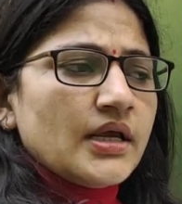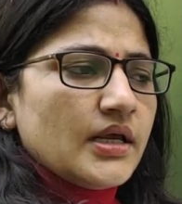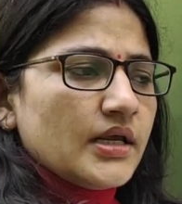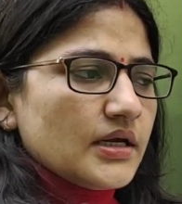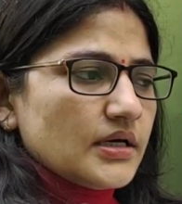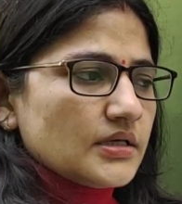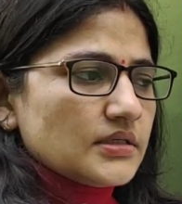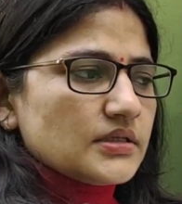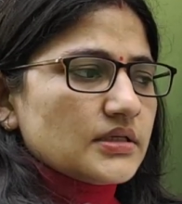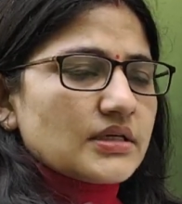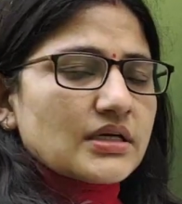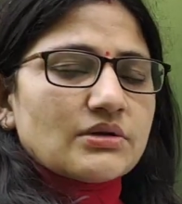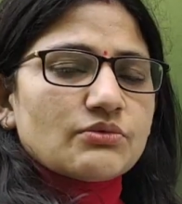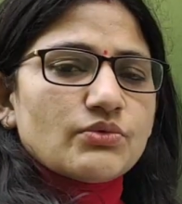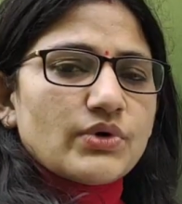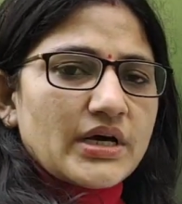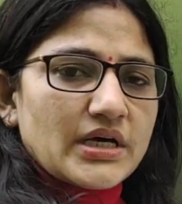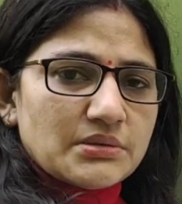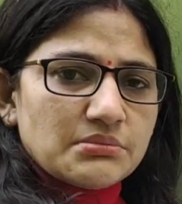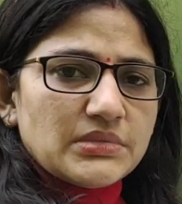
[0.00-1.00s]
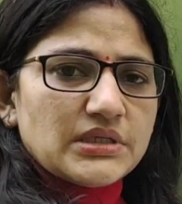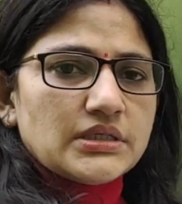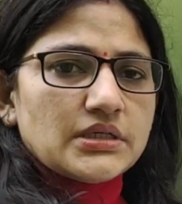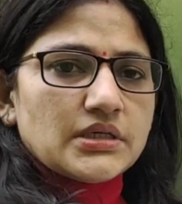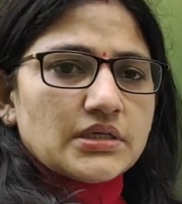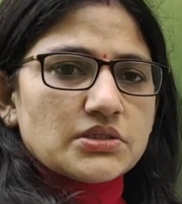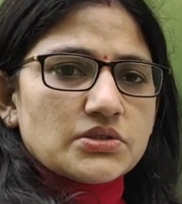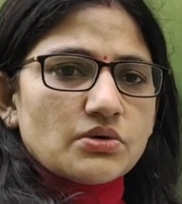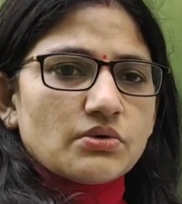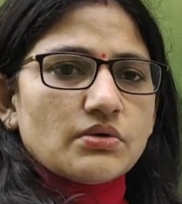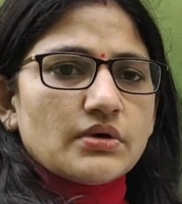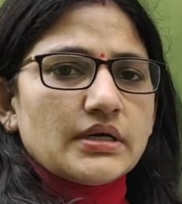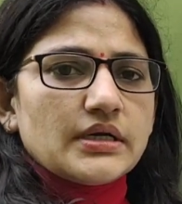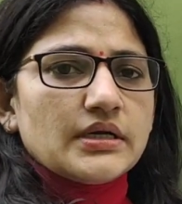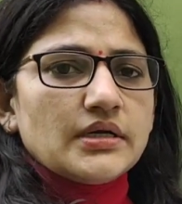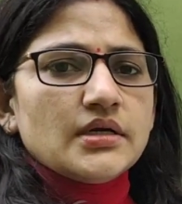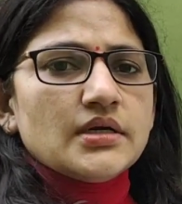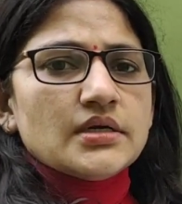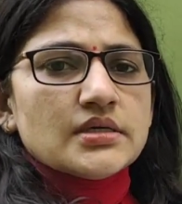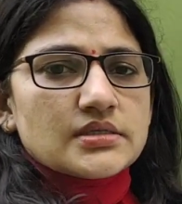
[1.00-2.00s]
Here the requirement is
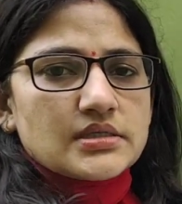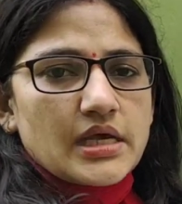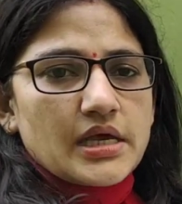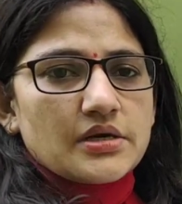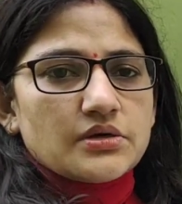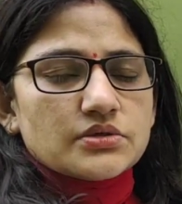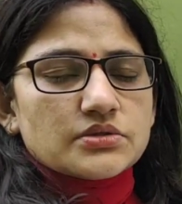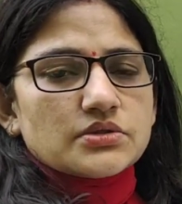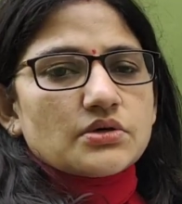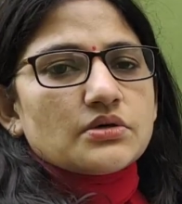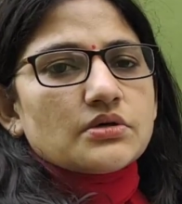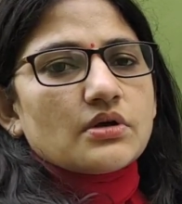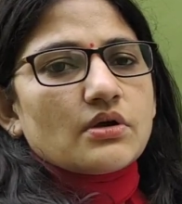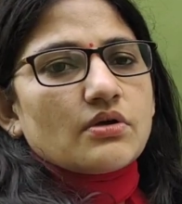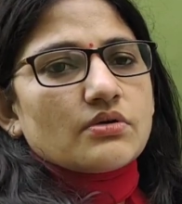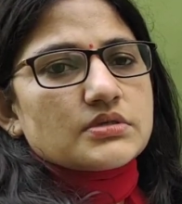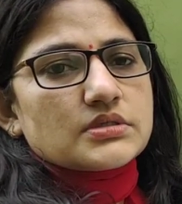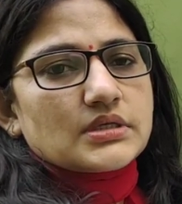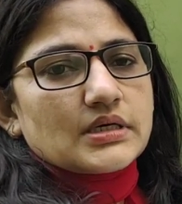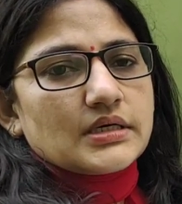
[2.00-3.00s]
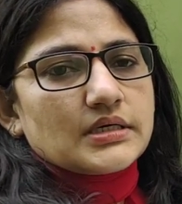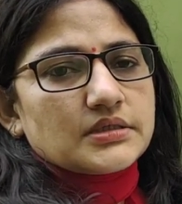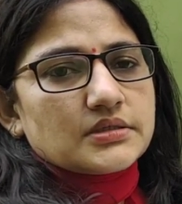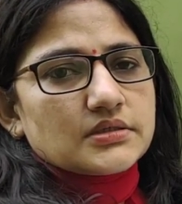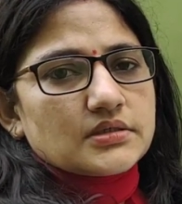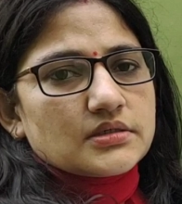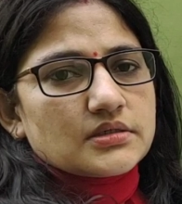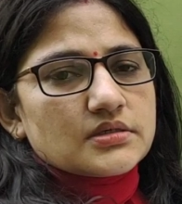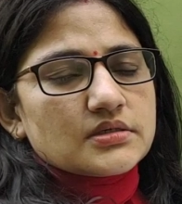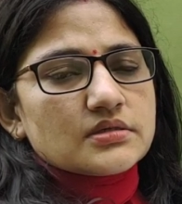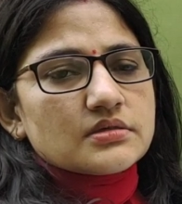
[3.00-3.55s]
only sinusoidal oscillator.